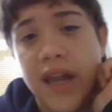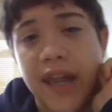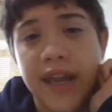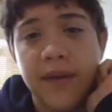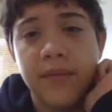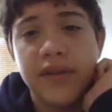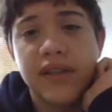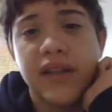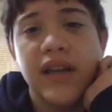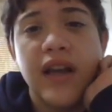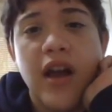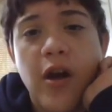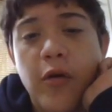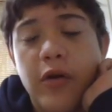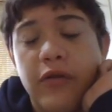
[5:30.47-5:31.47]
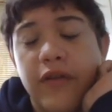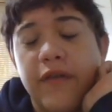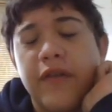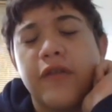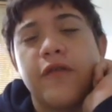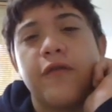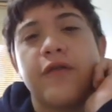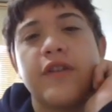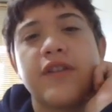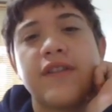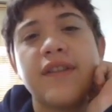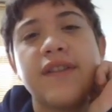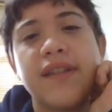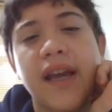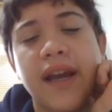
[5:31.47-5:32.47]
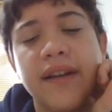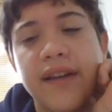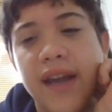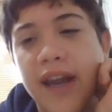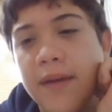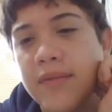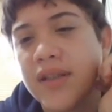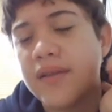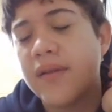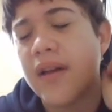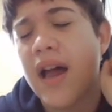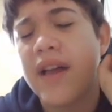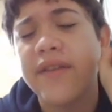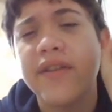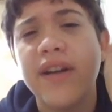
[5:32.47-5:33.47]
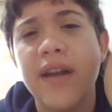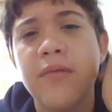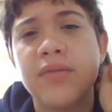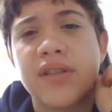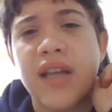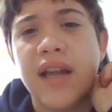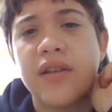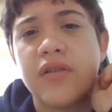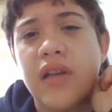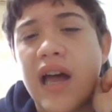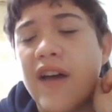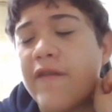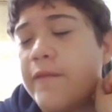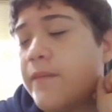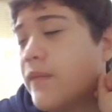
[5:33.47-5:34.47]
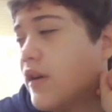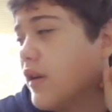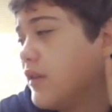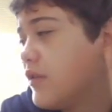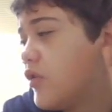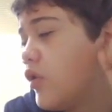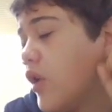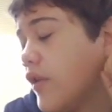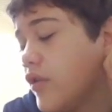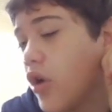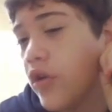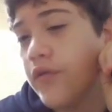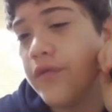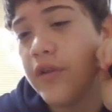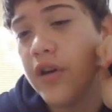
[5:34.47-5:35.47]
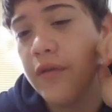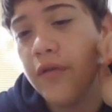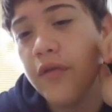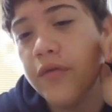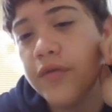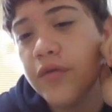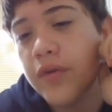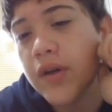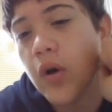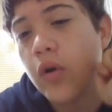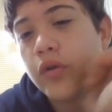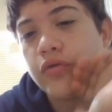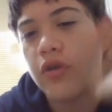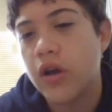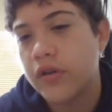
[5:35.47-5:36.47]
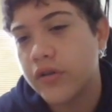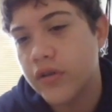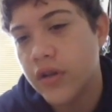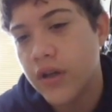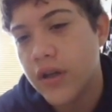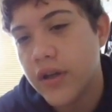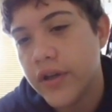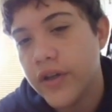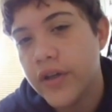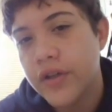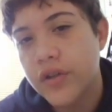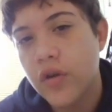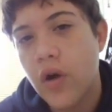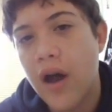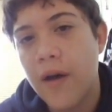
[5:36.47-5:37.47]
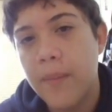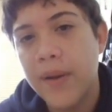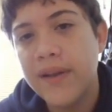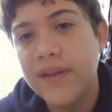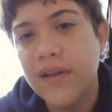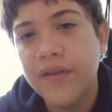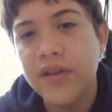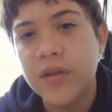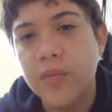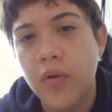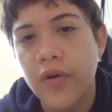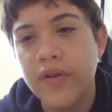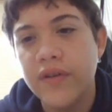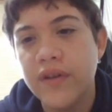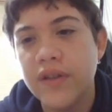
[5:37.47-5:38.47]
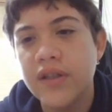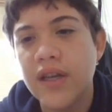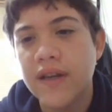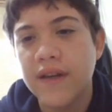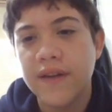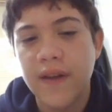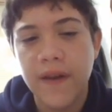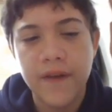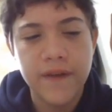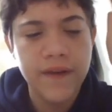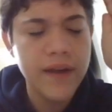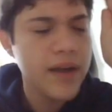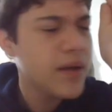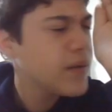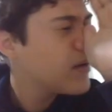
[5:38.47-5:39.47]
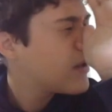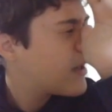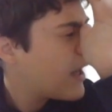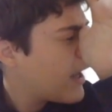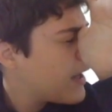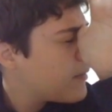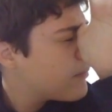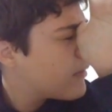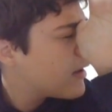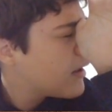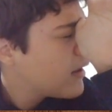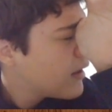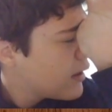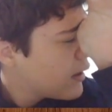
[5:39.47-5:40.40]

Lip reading: games, we reviewed first and second games, and other games that I've not reviewed were all draws. So up until this point, this is I think a game